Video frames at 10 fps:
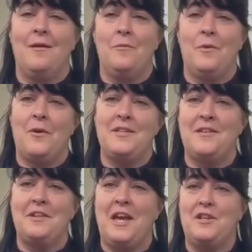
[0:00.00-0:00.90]
We would always
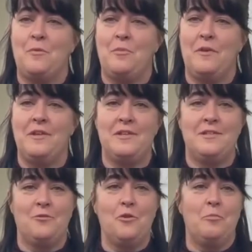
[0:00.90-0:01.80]
have to catch up with
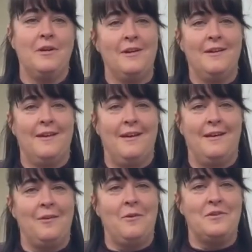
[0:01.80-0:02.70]
his group
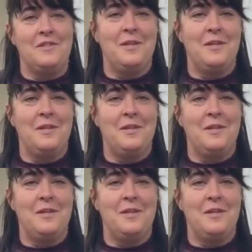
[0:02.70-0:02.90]
and go out to sea.